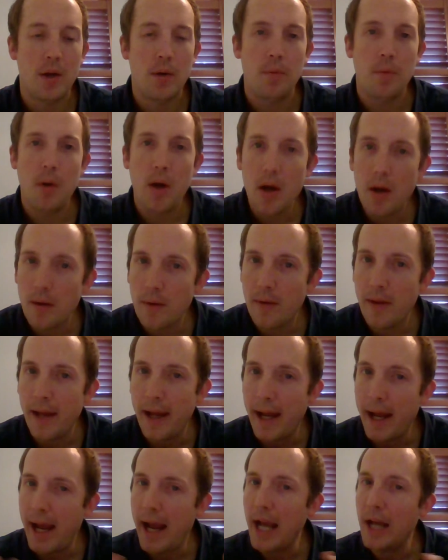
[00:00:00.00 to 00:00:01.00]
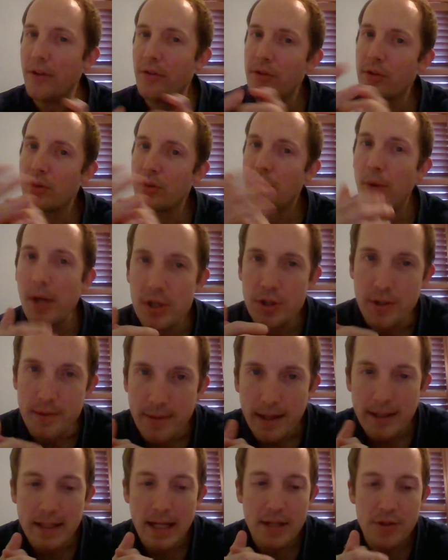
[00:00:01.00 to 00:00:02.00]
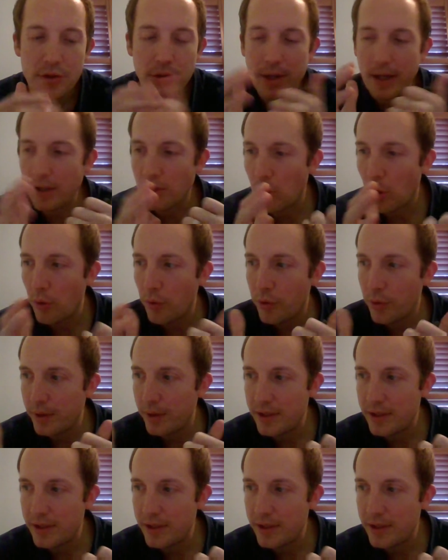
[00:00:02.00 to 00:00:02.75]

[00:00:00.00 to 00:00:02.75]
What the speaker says: Well, ask the question, as you kind of go through